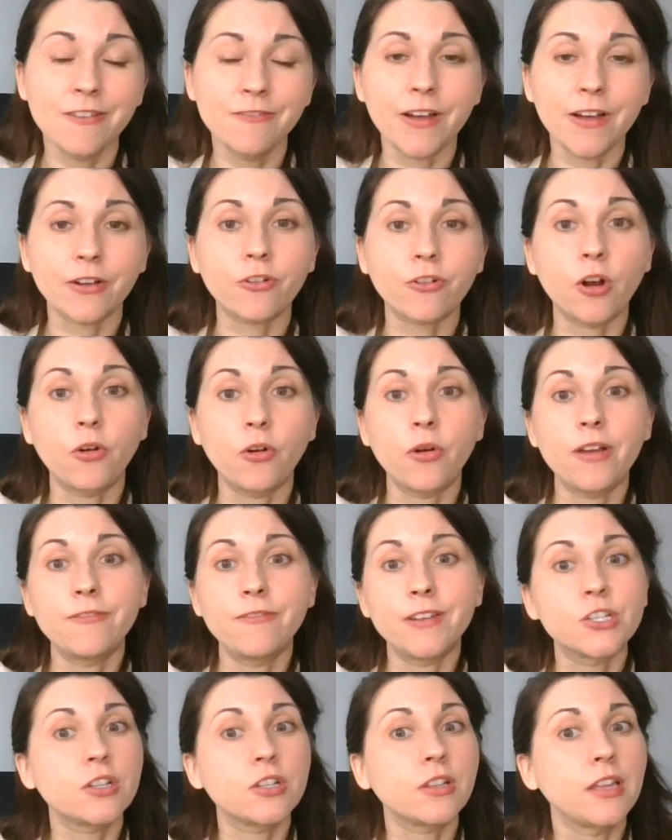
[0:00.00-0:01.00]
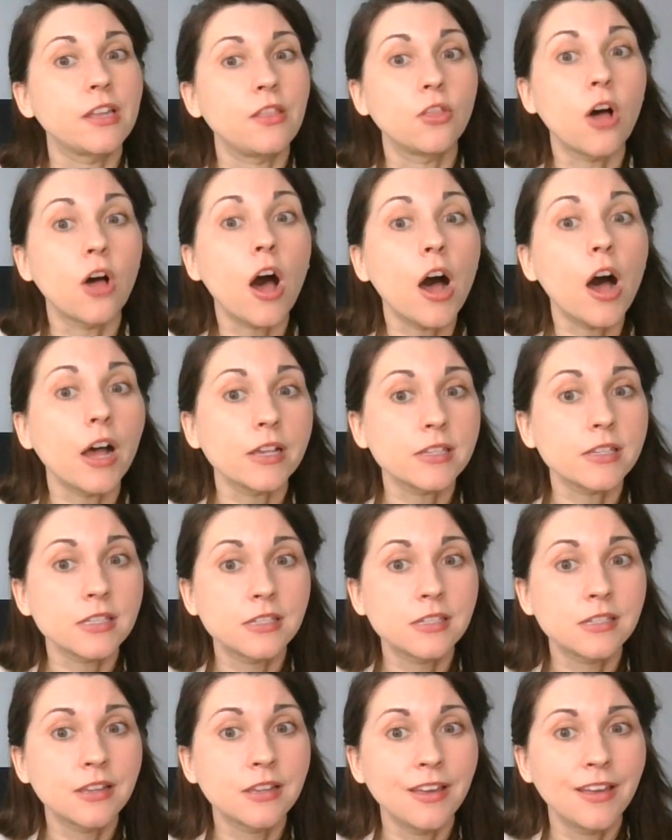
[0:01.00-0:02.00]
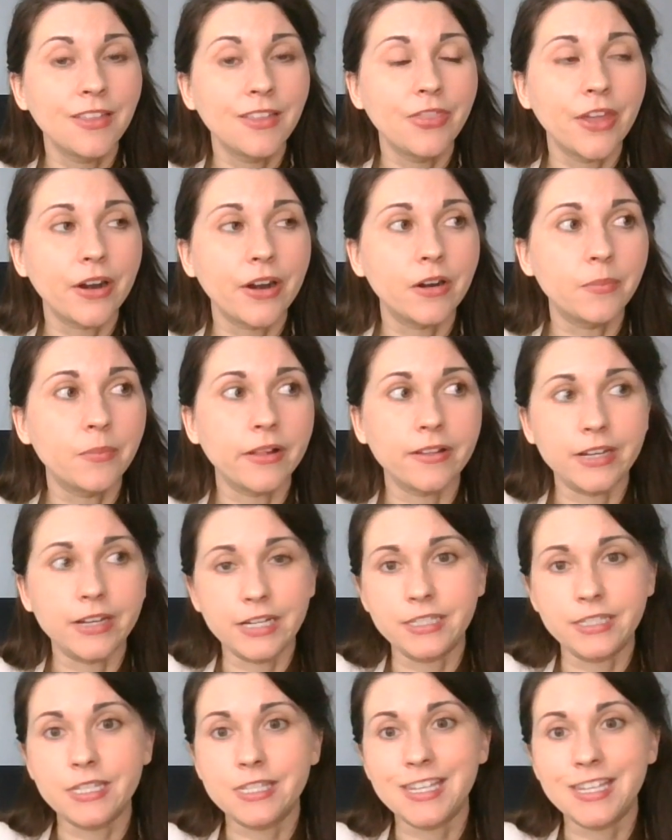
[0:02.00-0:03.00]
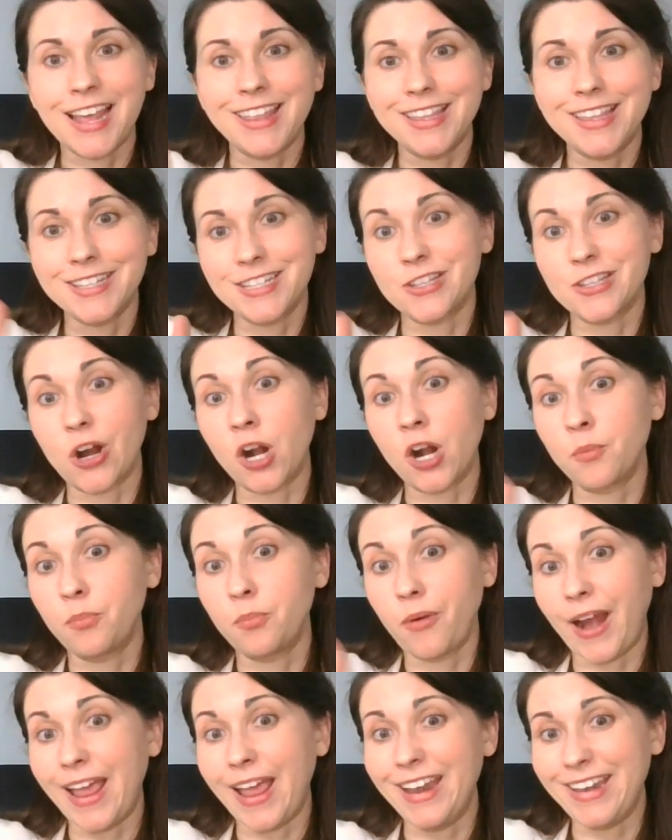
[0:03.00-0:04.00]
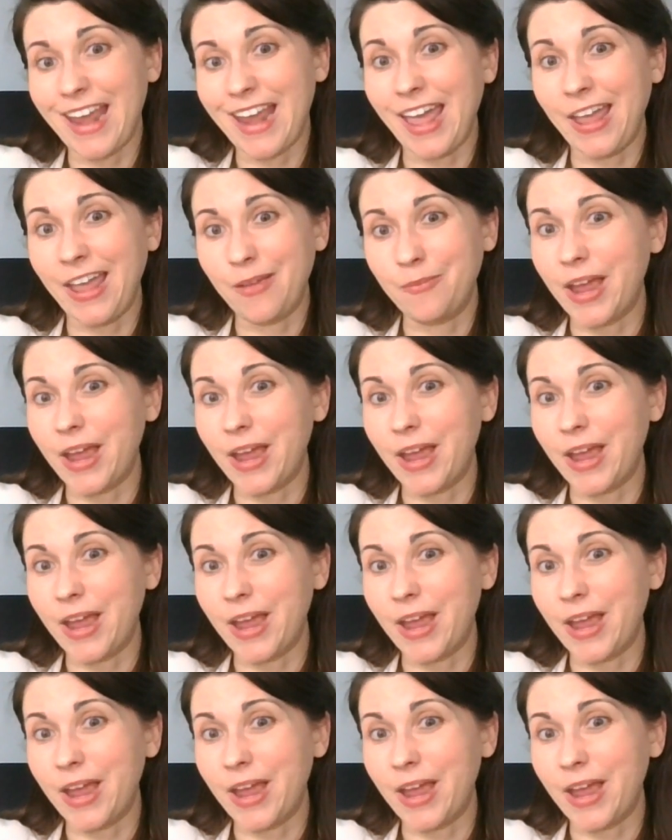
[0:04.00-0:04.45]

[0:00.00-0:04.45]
Velcro eventually lost their ability to say this is our brand name.